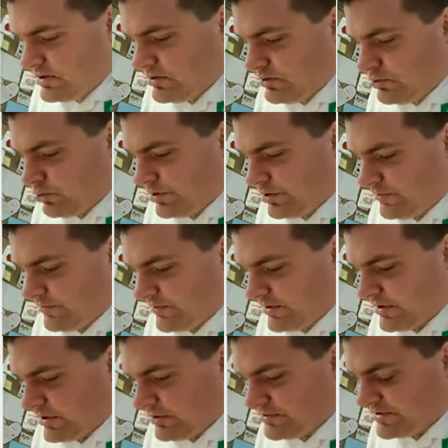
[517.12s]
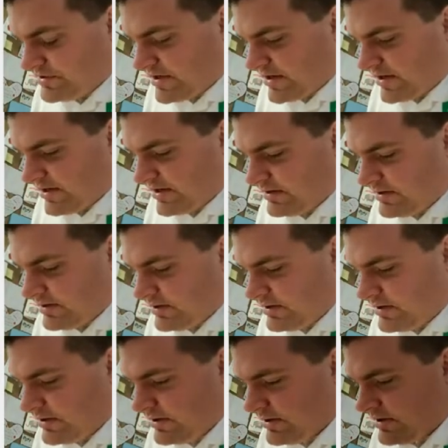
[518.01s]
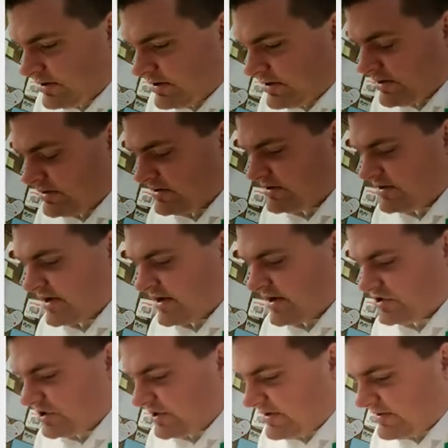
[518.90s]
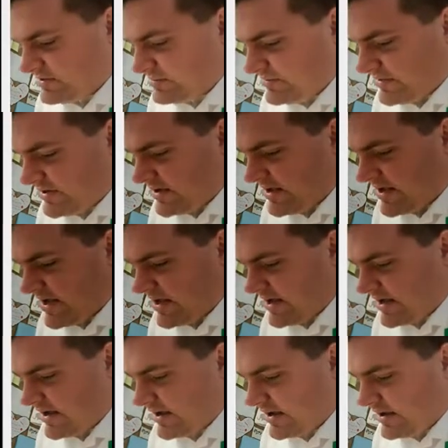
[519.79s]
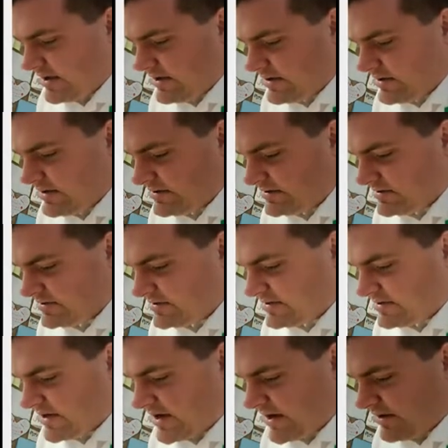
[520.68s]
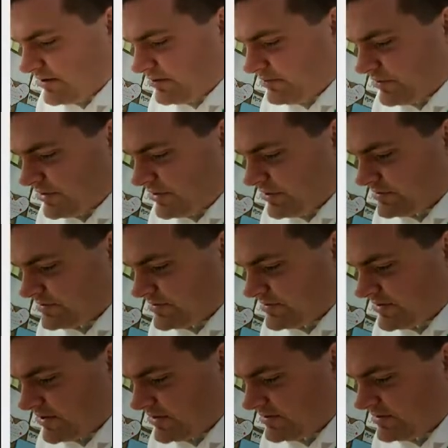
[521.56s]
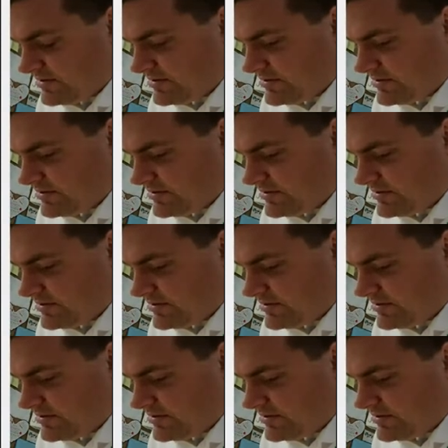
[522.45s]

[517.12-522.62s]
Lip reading: 1 over cosine. Tangent gives me a sine over cosine.